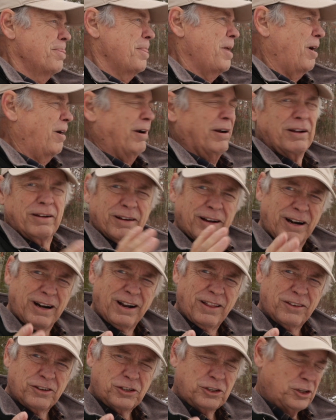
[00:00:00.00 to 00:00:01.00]
All right, got
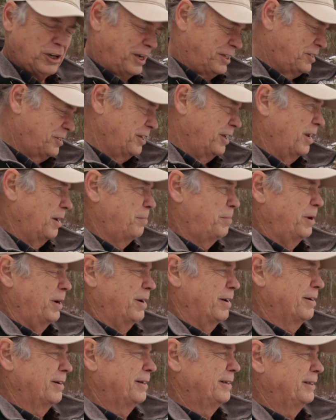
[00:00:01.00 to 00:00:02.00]
another shot set up
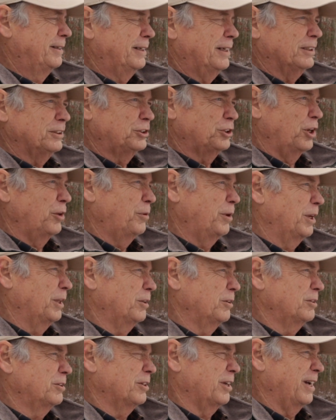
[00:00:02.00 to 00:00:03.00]
here, and I'll show you what it
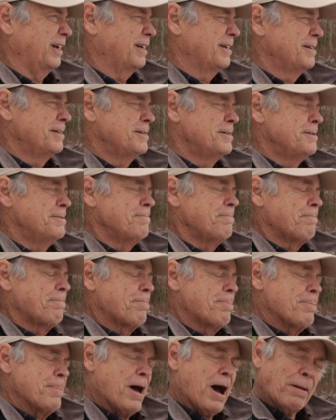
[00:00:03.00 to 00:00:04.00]
looks like.
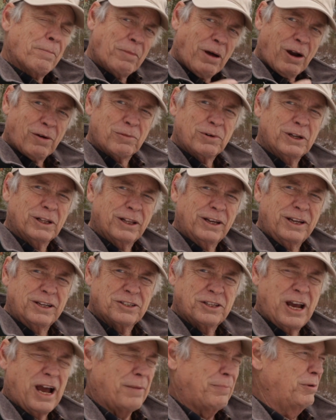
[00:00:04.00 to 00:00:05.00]
I'm not really
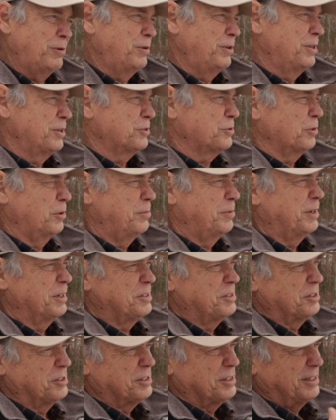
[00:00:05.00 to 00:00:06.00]
as happy with this one
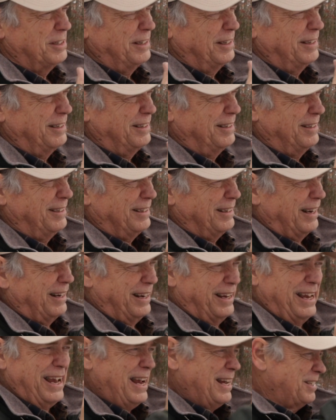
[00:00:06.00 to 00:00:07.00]
because I
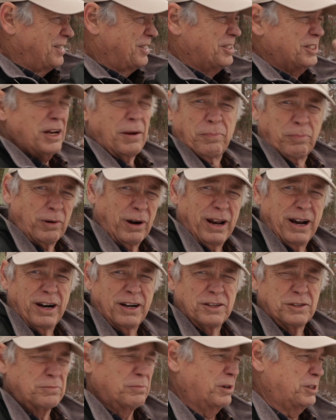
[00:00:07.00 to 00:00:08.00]
can't separate it
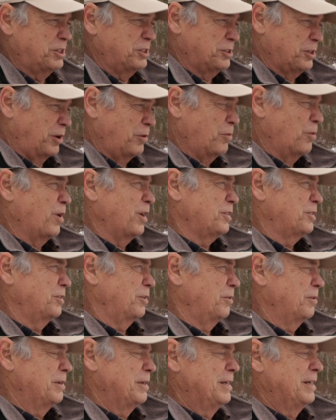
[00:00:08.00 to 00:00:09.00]
as much as I want
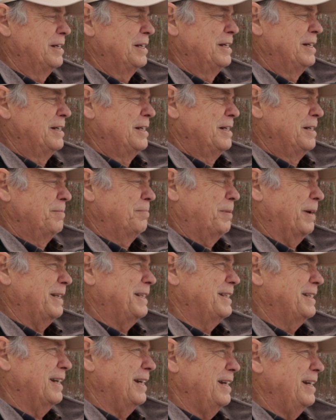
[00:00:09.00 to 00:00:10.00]
to.
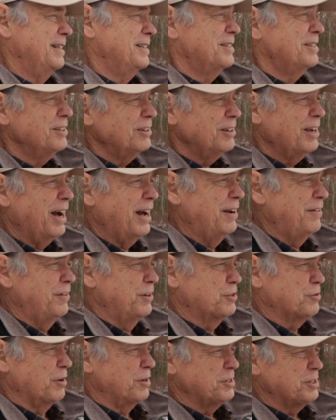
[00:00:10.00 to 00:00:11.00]
But it's still kind of
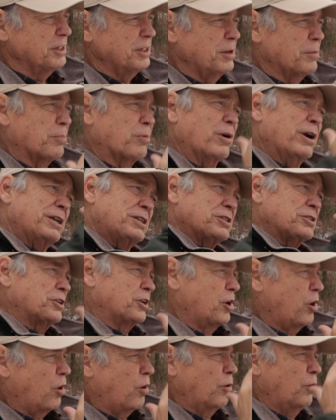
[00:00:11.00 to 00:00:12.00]
interesting. The branches are
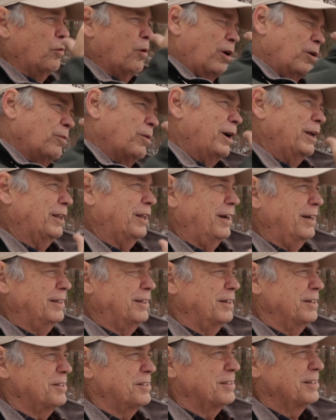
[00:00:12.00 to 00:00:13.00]
going one way like
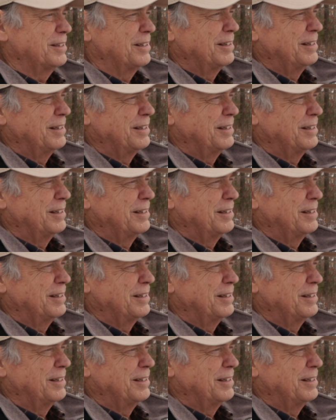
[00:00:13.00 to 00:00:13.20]
this,